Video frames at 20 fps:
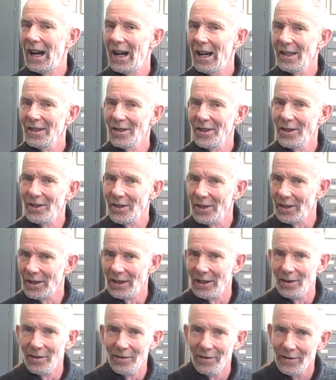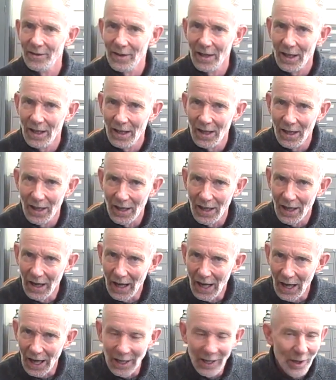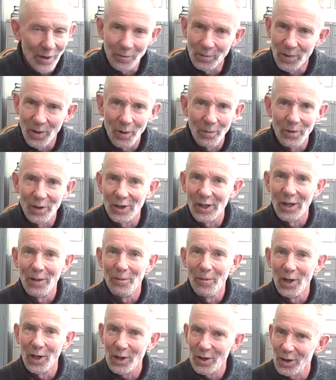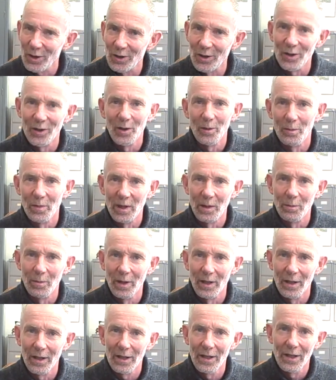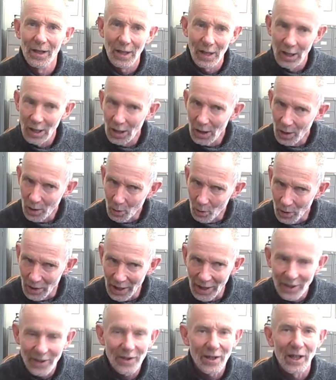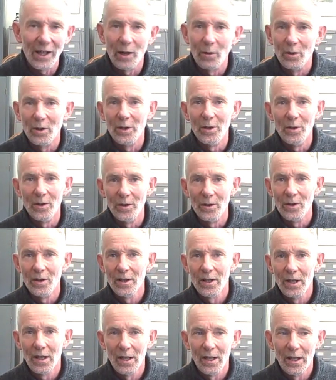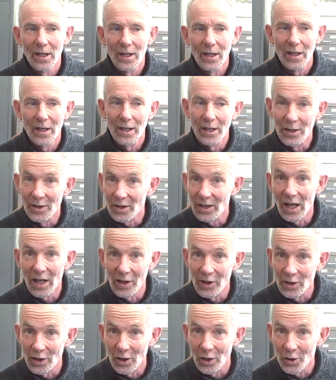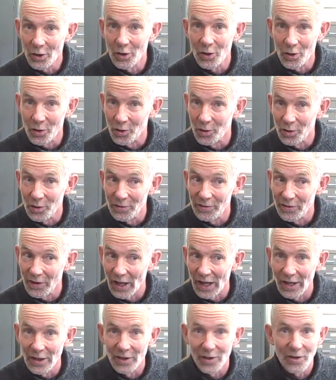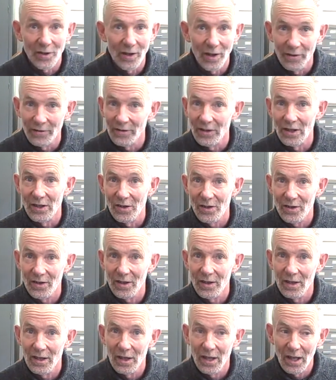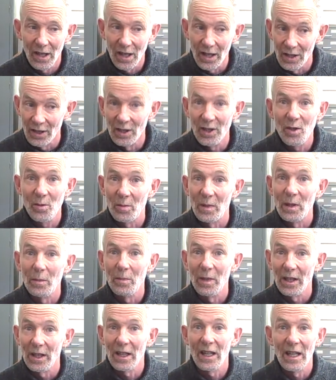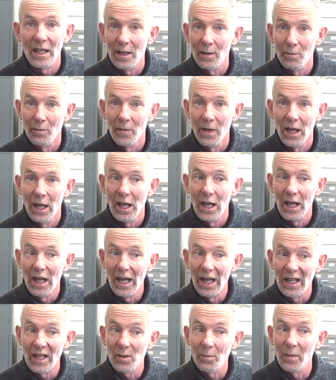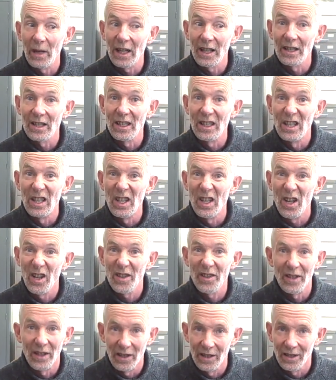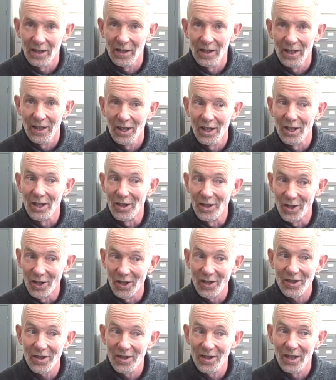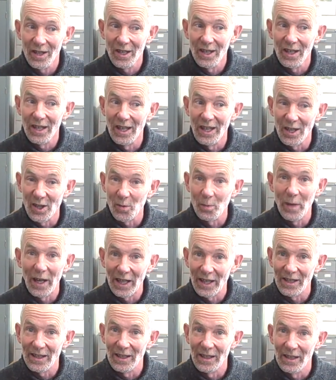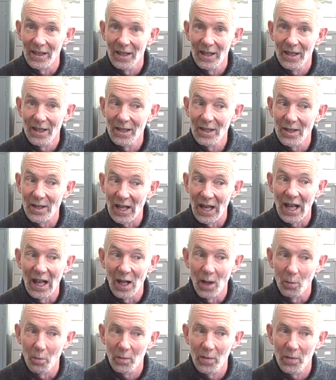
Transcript: Says the Grieve, I didn't promise you a multitude of people. What I said I would do is gather your true friends to a feast. And these people came expecting nothing, just expecting to help.